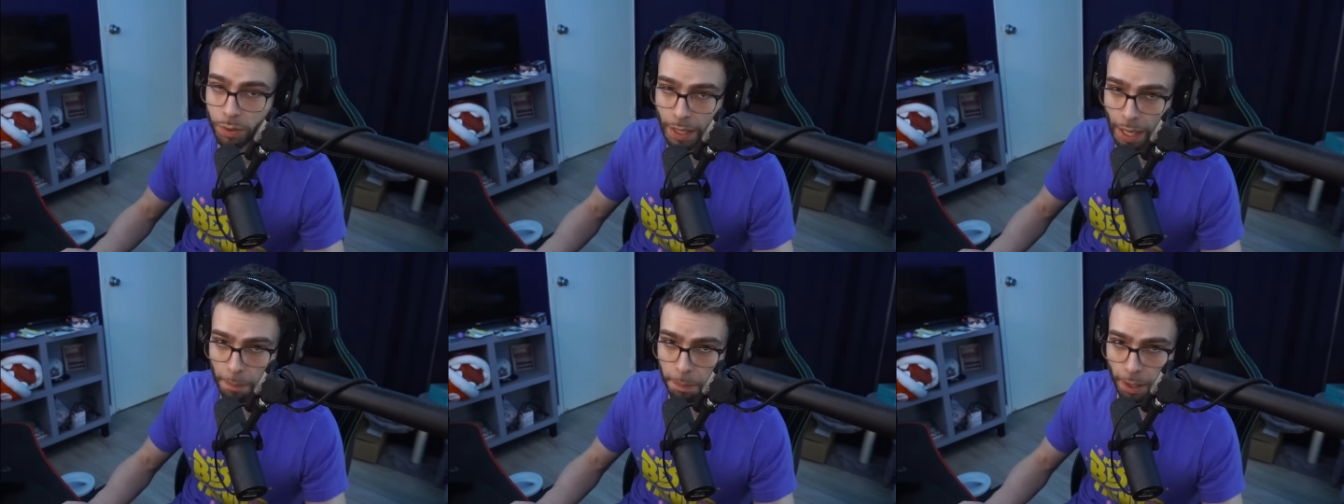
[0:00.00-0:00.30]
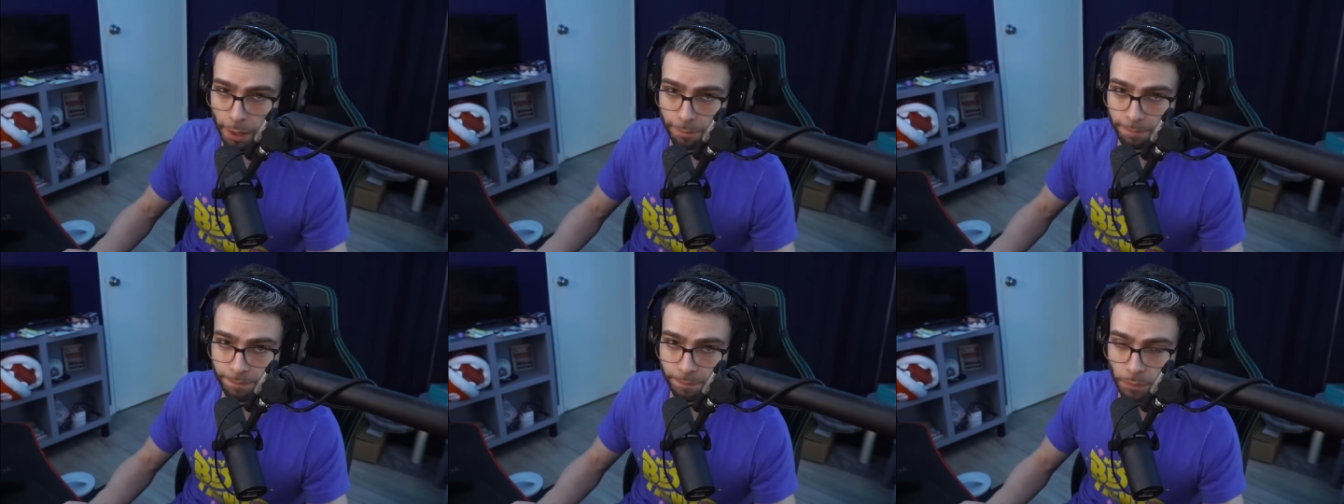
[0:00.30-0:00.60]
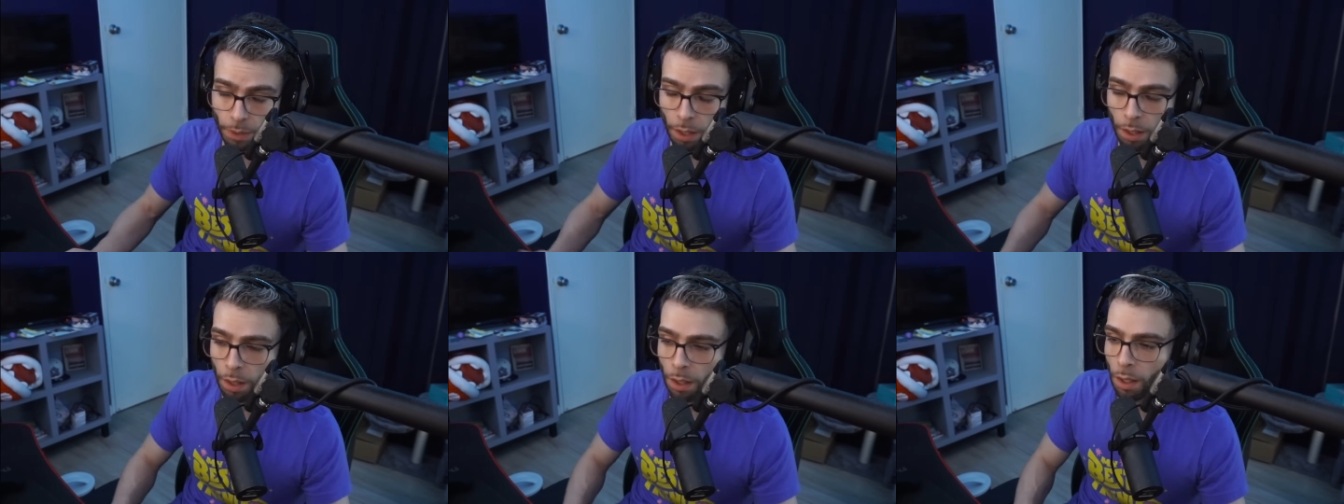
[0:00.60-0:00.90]
happening.
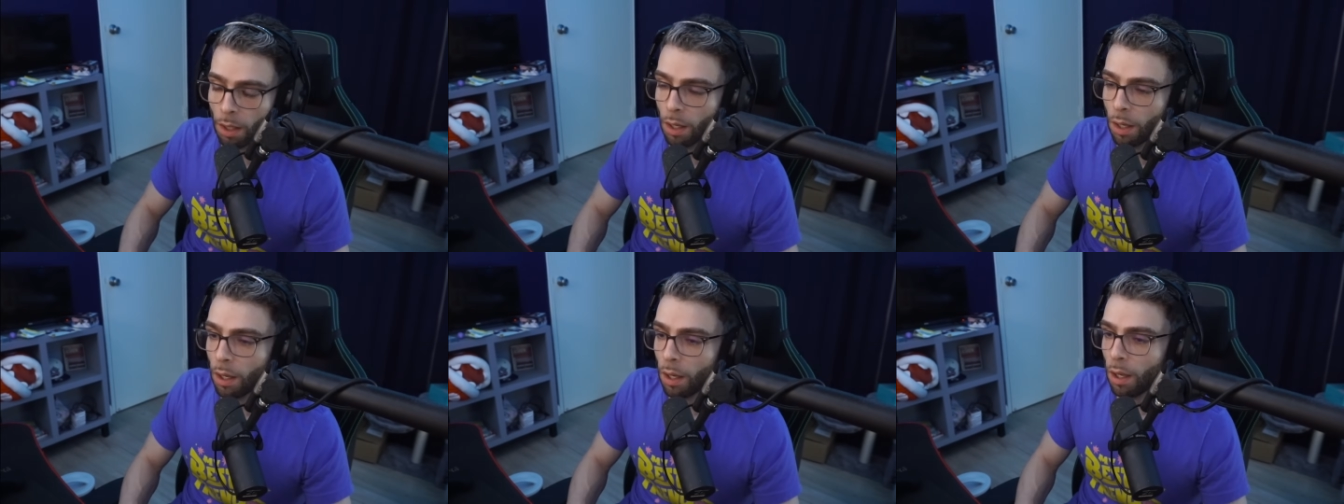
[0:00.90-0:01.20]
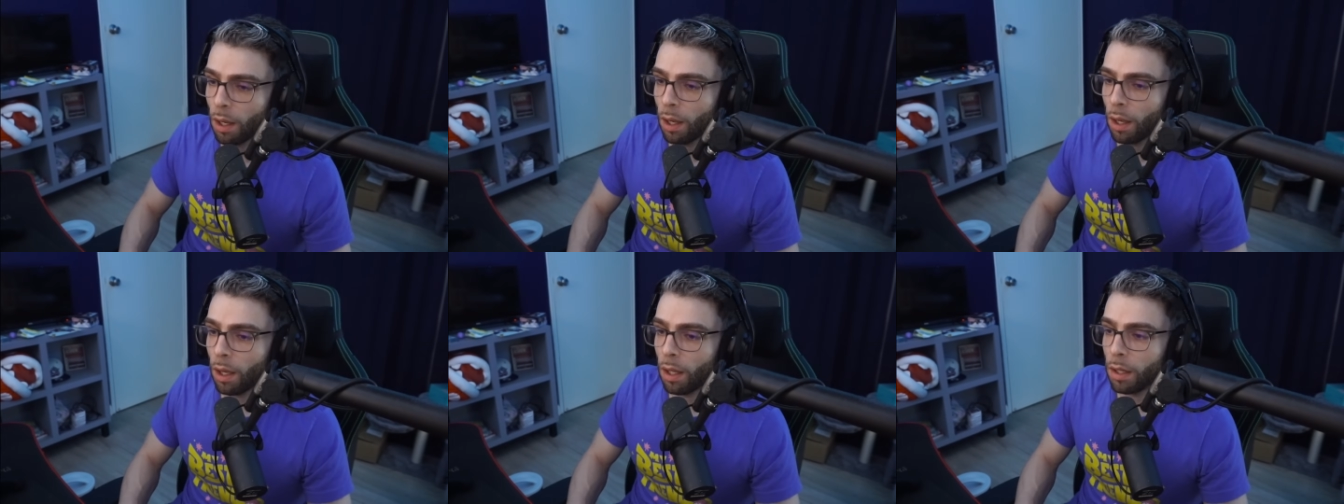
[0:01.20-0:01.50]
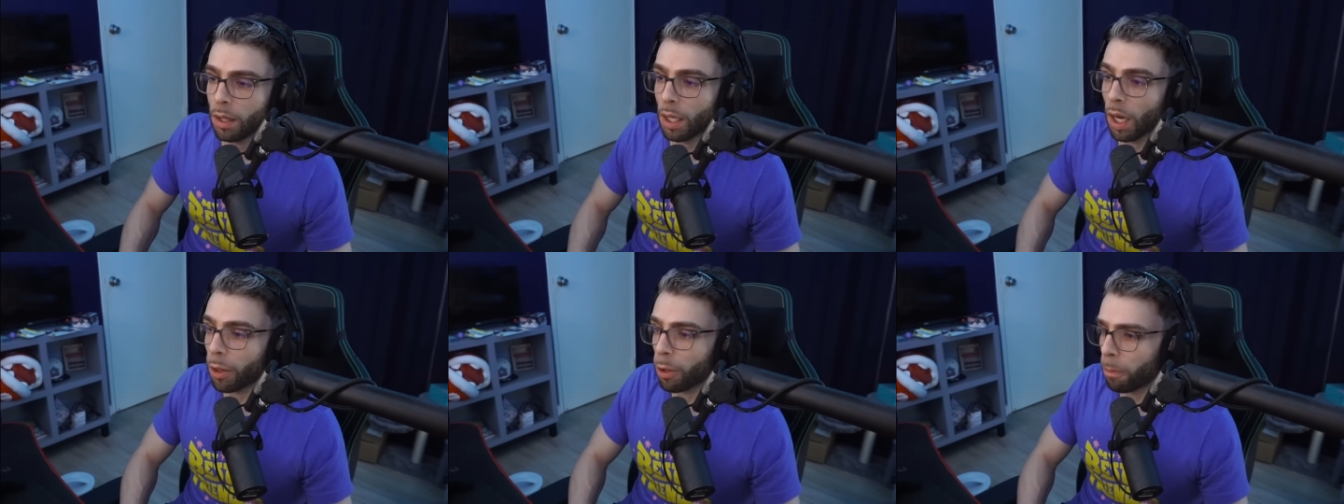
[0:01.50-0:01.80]

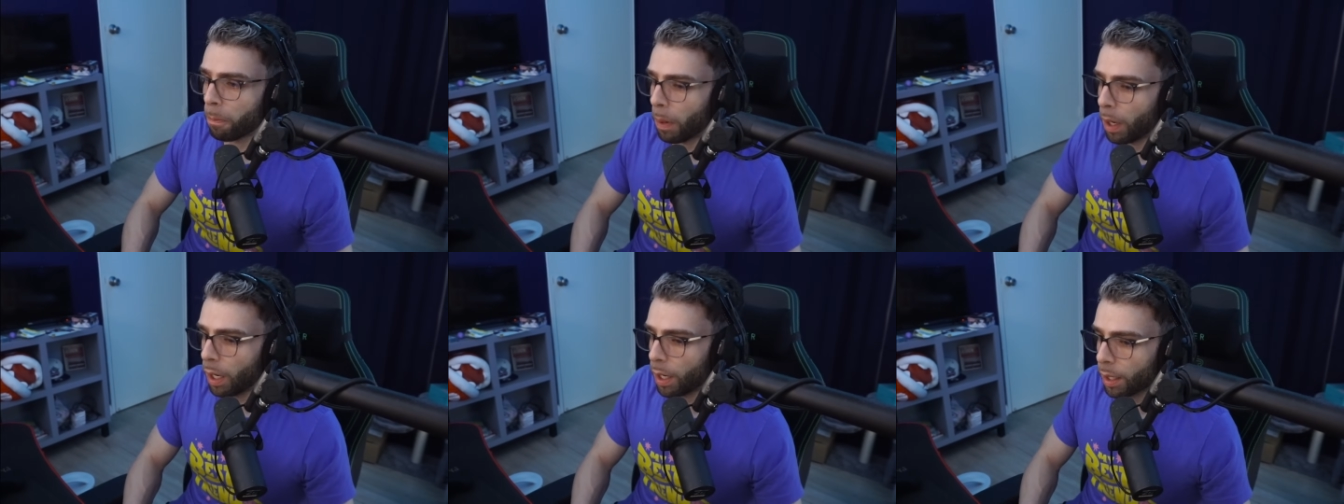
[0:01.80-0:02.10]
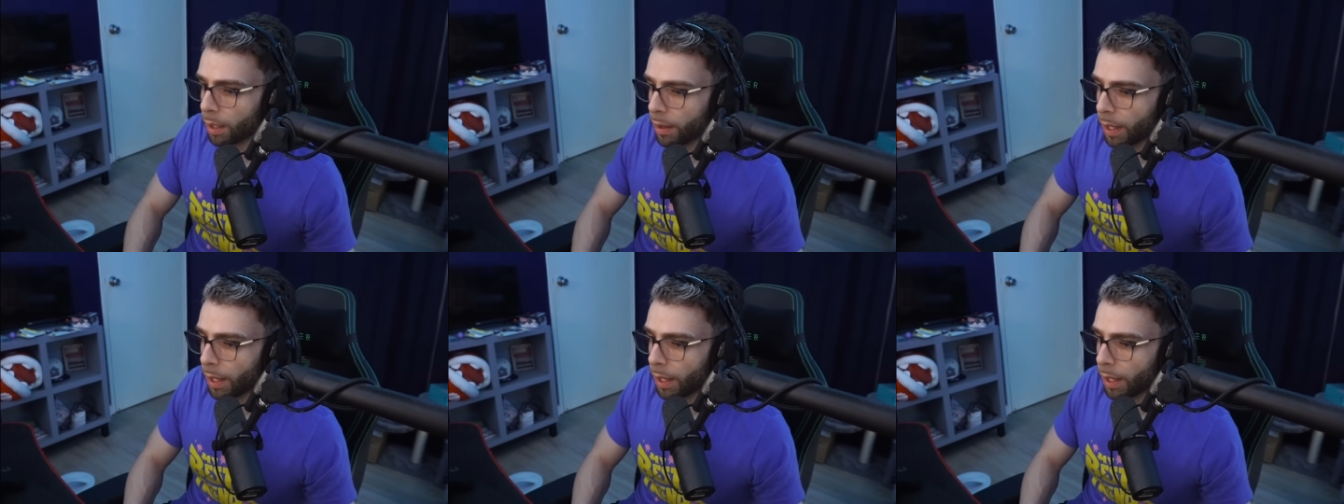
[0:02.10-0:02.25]
The other bug